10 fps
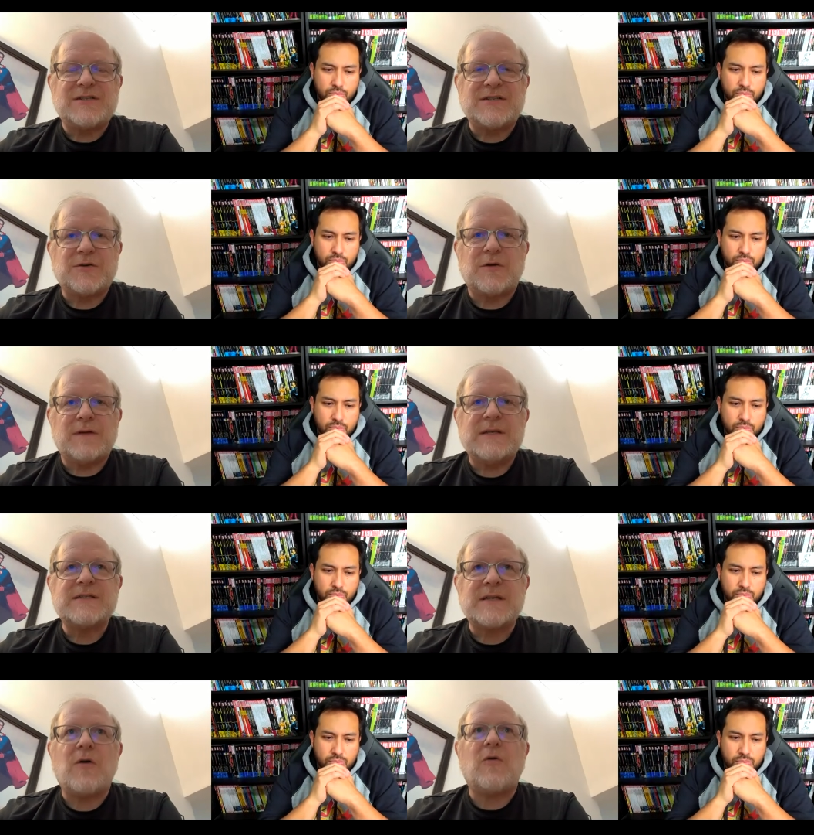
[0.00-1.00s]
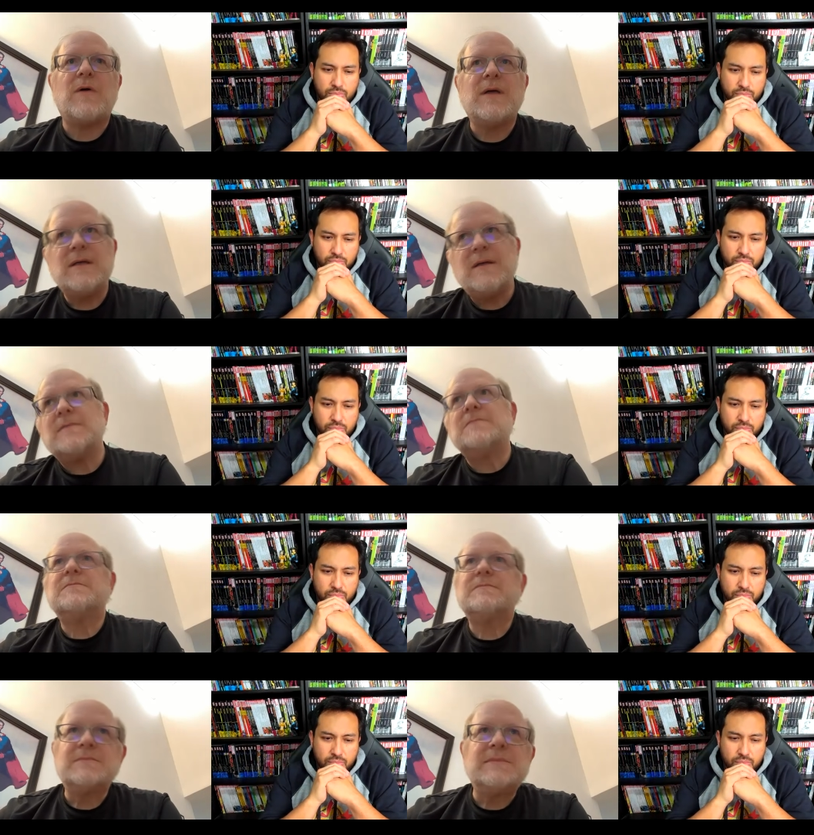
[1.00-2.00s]
Speaker 1: to surface. So.
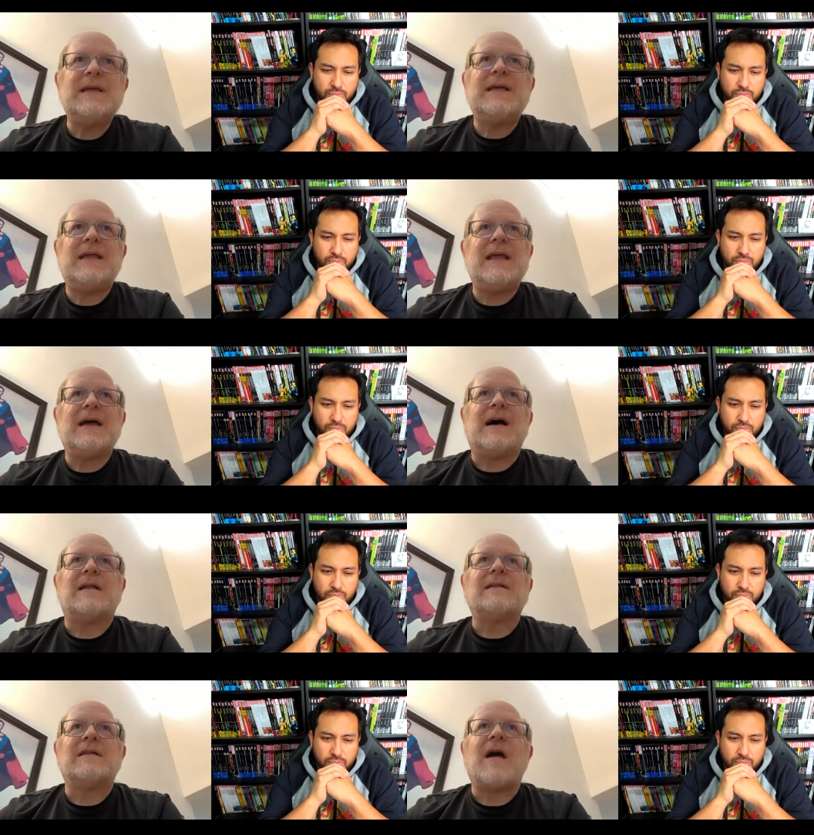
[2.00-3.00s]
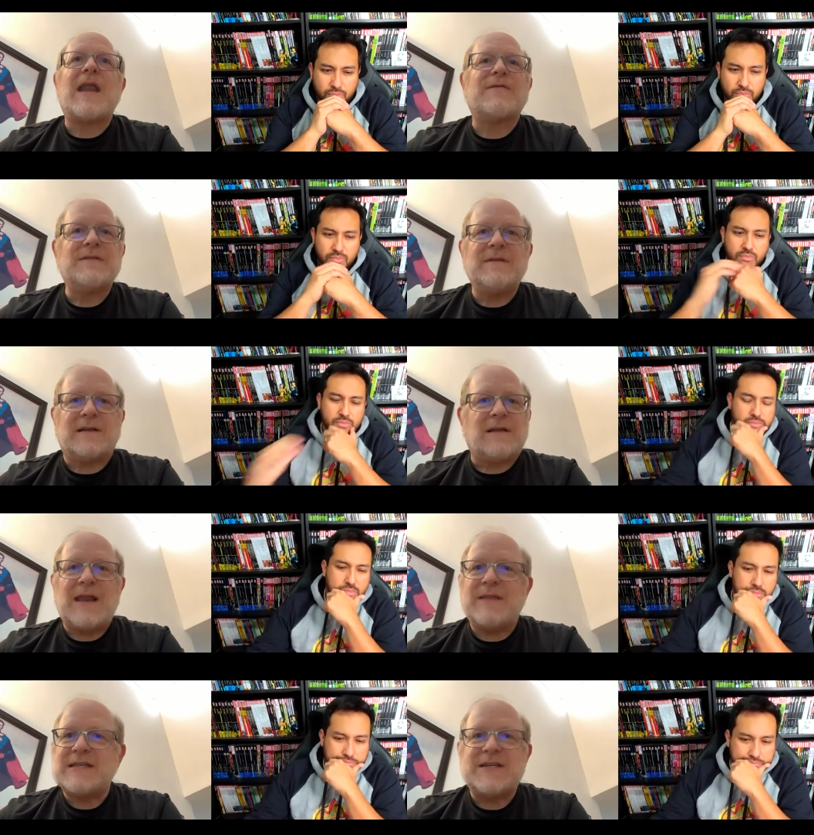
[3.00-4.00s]
It, it, a lot of a
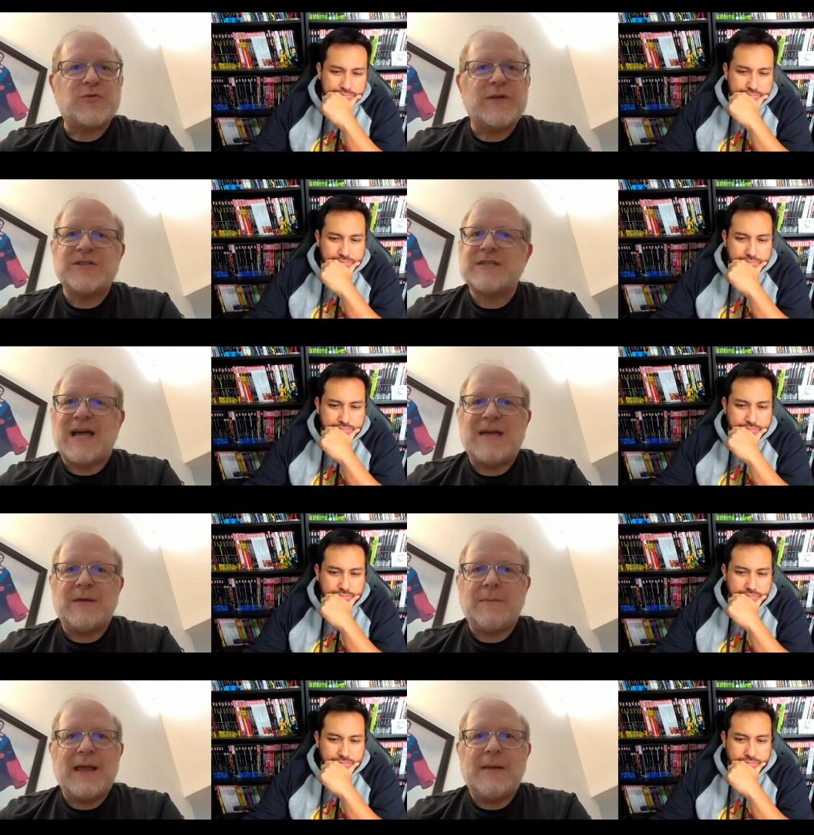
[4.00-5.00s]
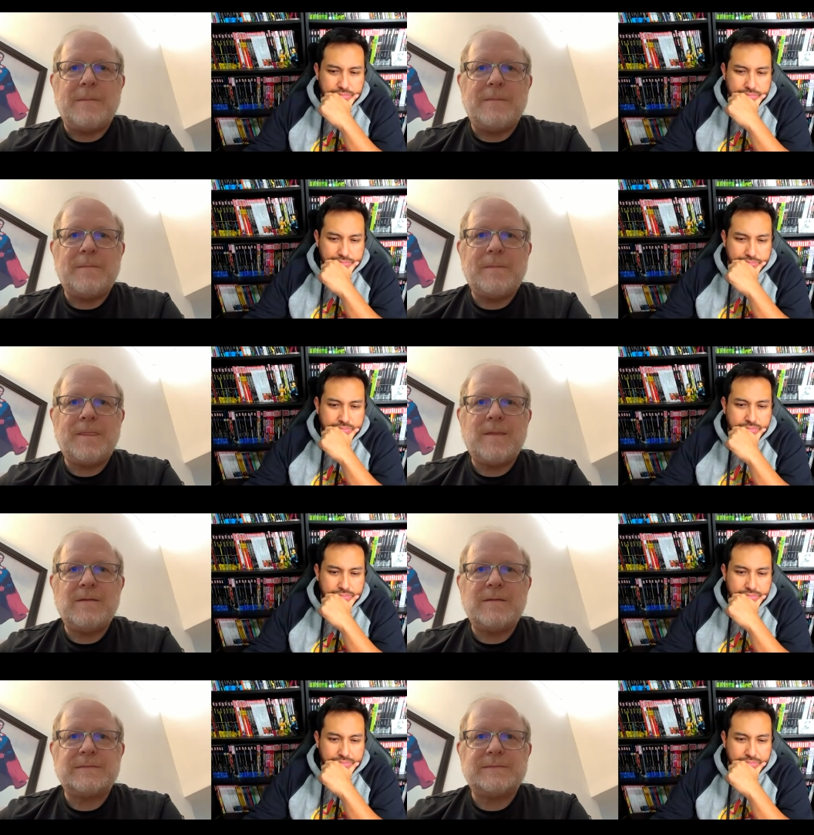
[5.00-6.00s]
lot of this industry is just timing, man.
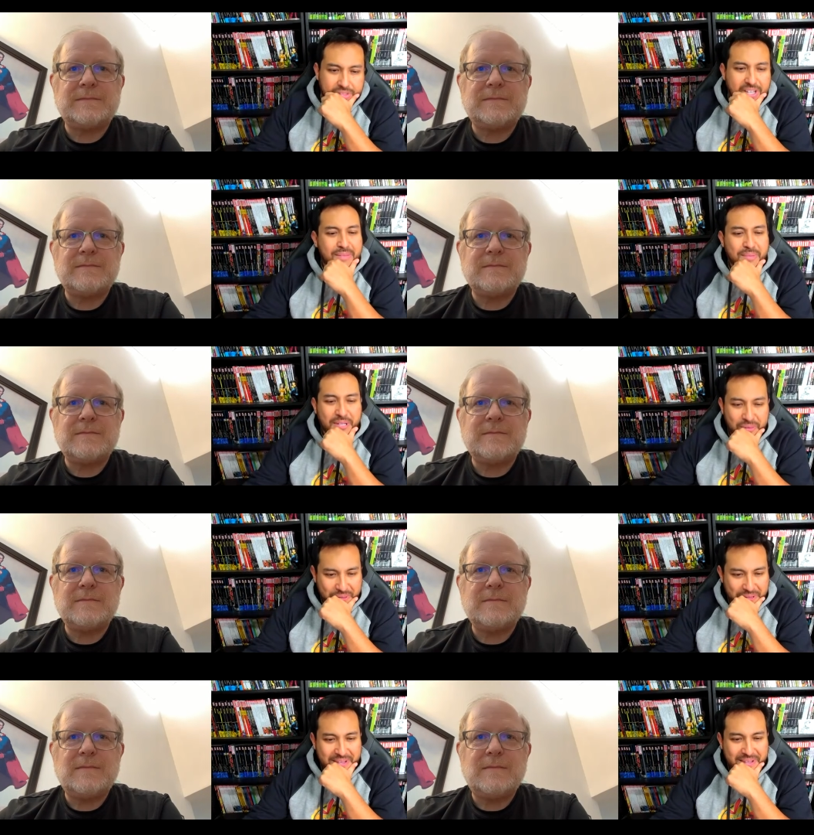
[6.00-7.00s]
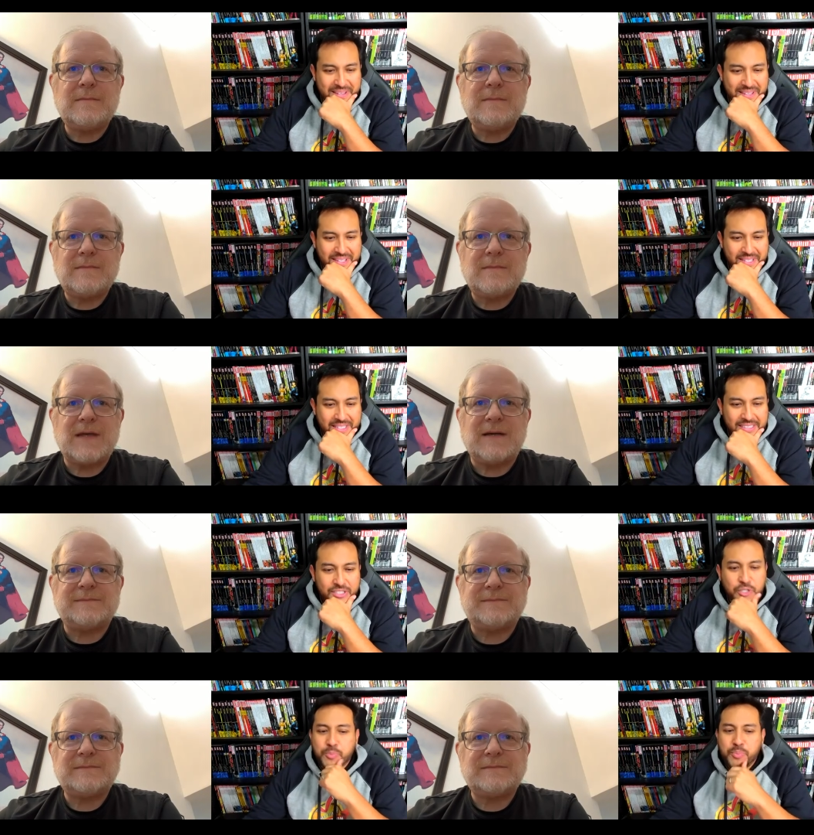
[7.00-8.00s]
Speaker 2: Timing, okay. Yeah.
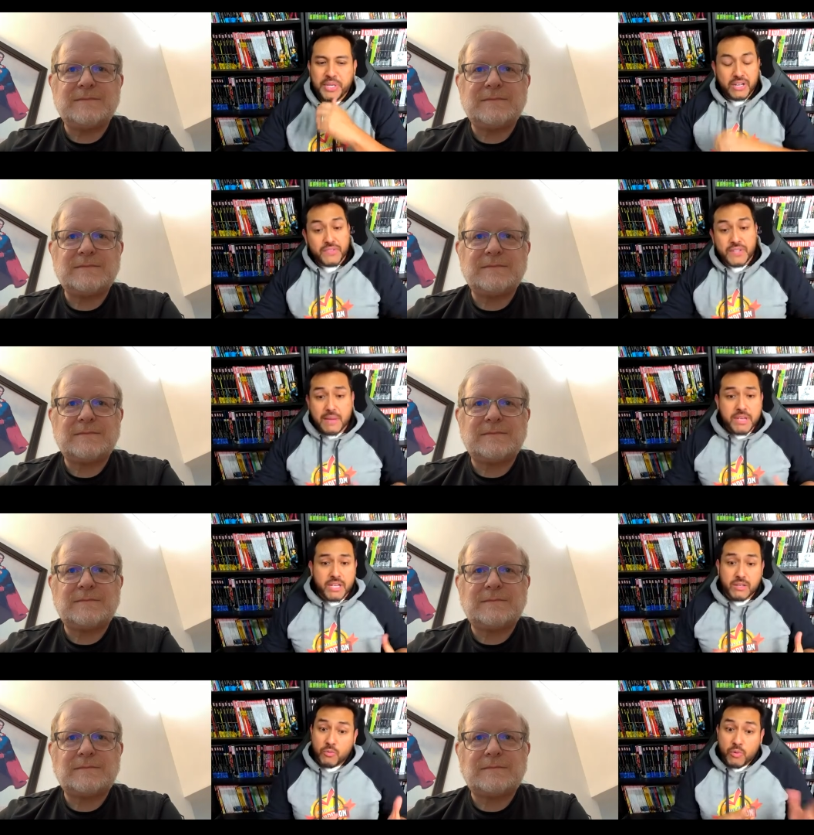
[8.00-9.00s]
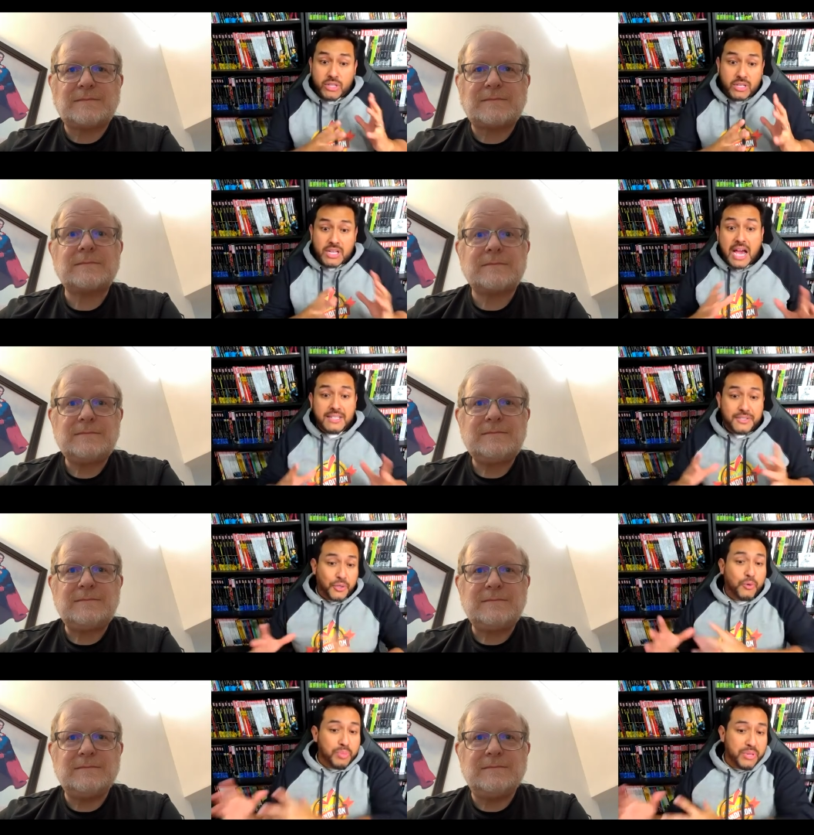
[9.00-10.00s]
Speaking of timing, with a guy
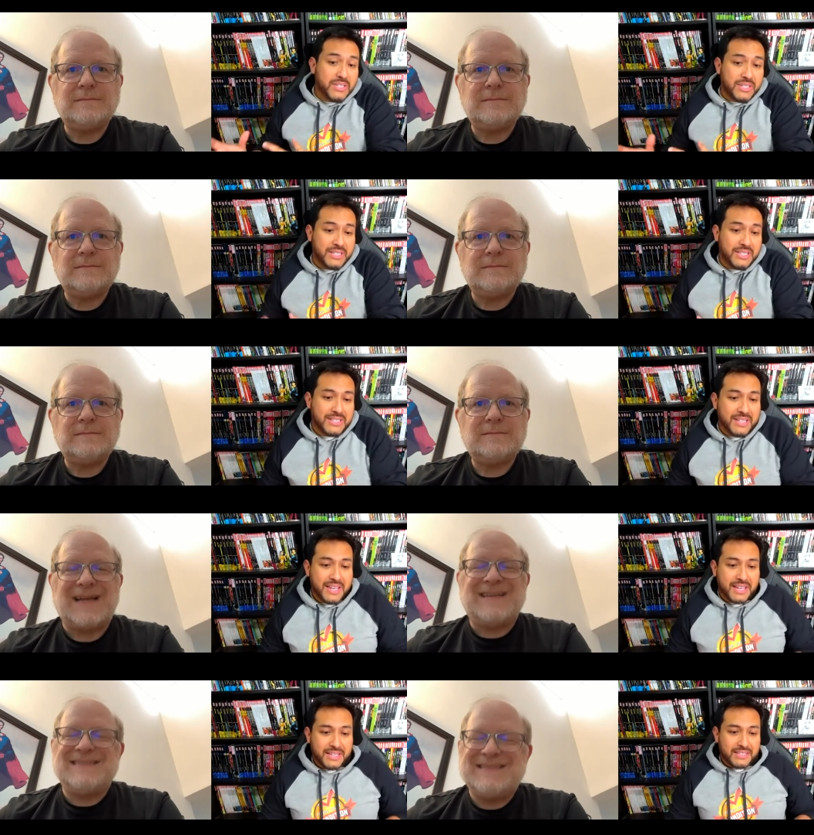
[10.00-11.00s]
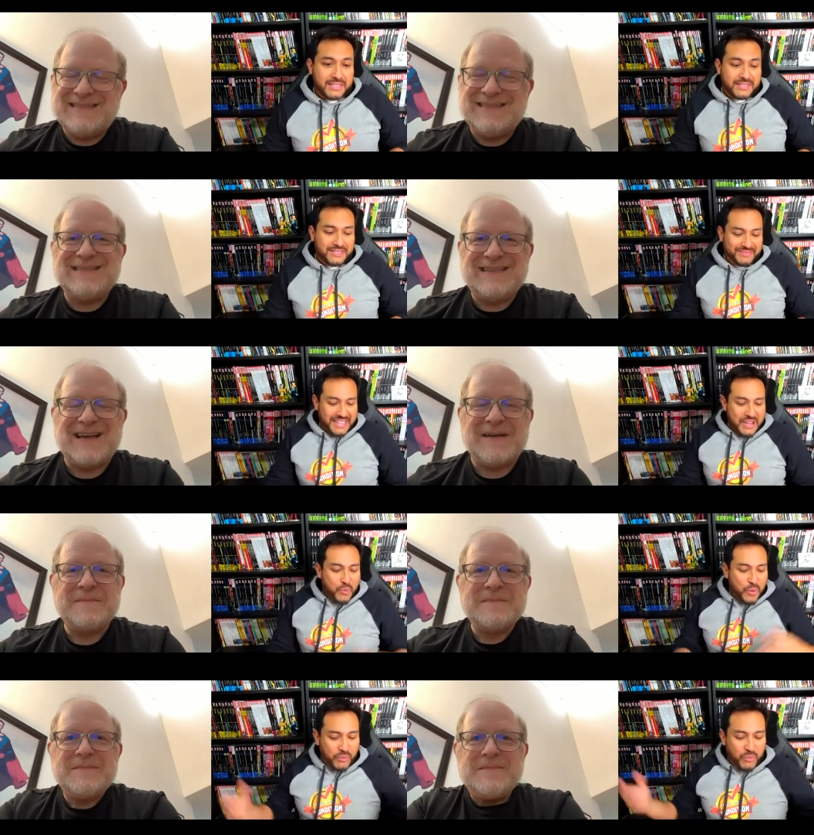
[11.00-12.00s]
so busy these days, yeah. What, what